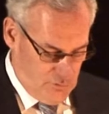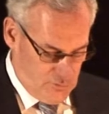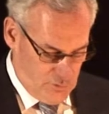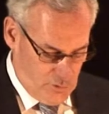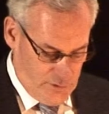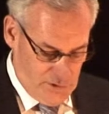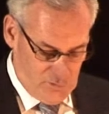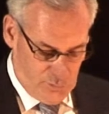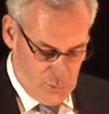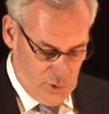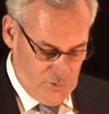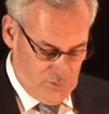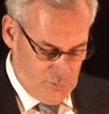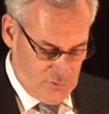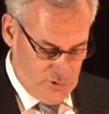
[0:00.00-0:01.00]
So that's a
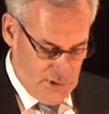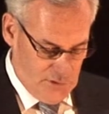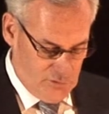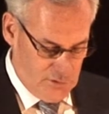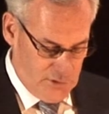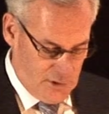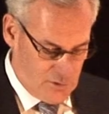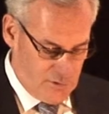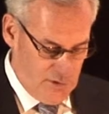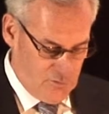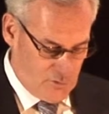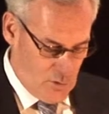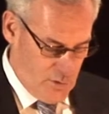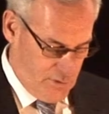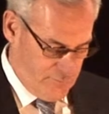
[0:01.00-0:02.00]
pretty substantial
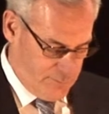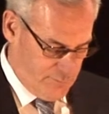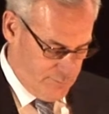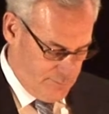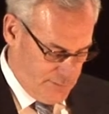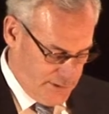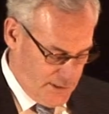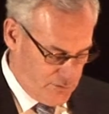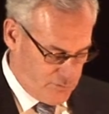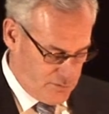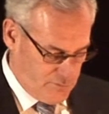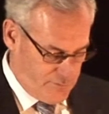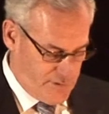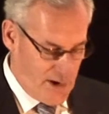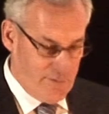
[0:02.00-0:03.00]
increase going from less
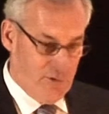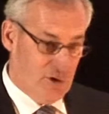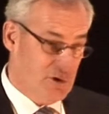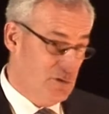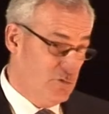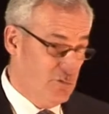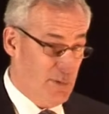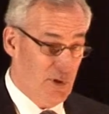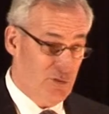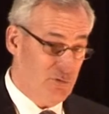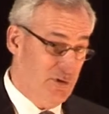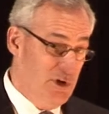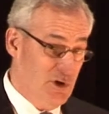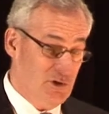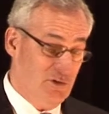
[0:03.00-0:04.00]
than 500, it was about
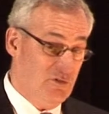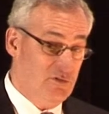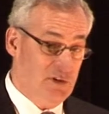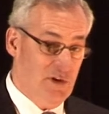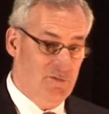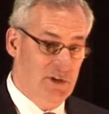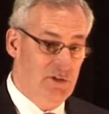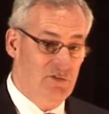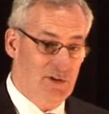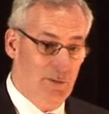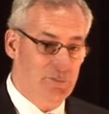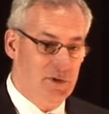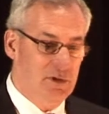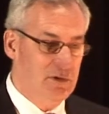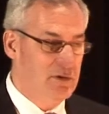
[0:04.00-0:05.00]
370
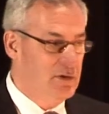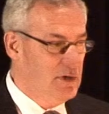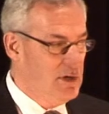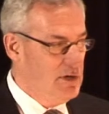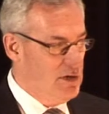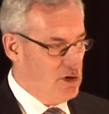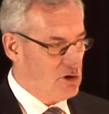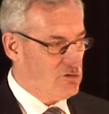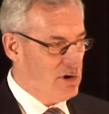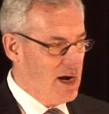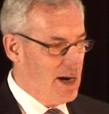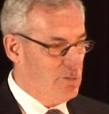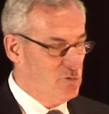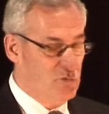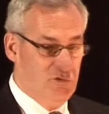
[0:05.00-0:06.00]
something
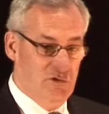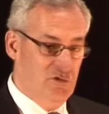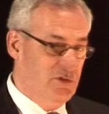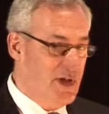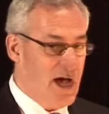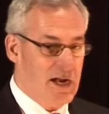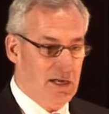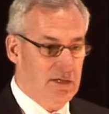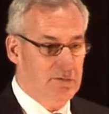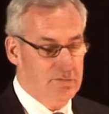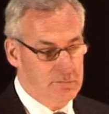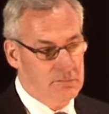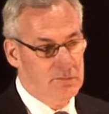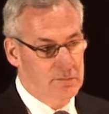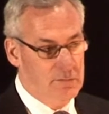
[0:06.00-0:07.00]
grams, which is not a,
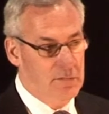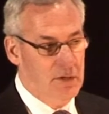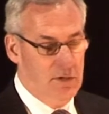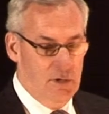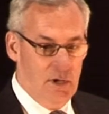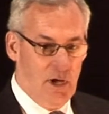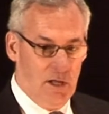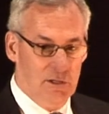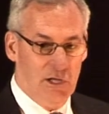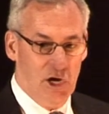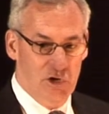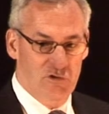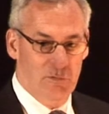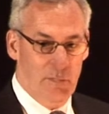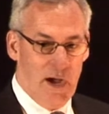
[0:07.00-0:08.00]
a
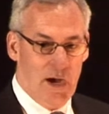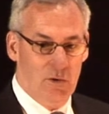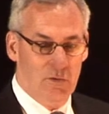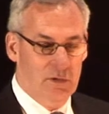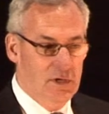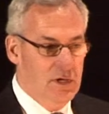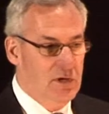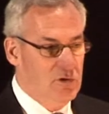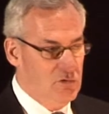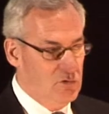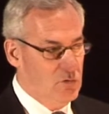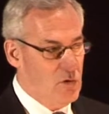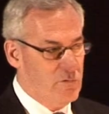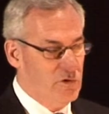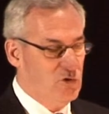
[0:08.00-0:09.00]
large amount,
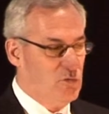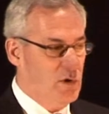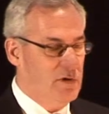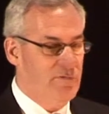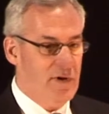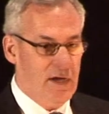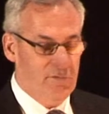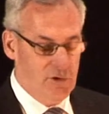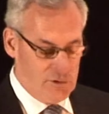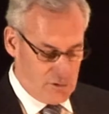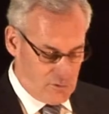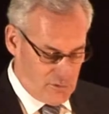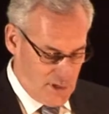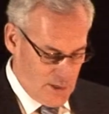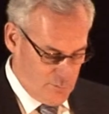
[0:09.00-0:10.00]
to over
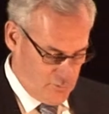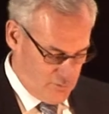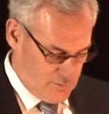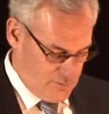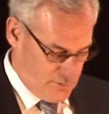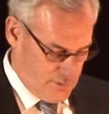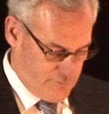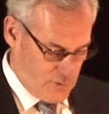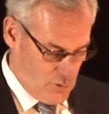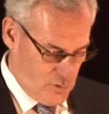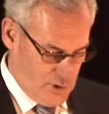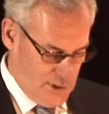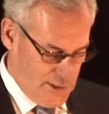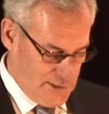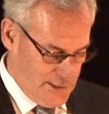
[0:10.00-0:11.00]
2,500 grams of
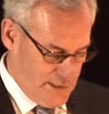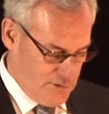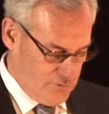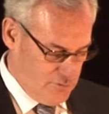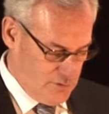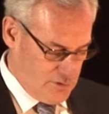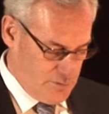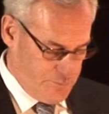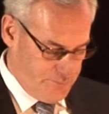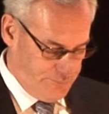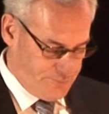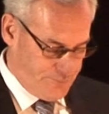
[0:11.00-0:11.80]
cocaine last year.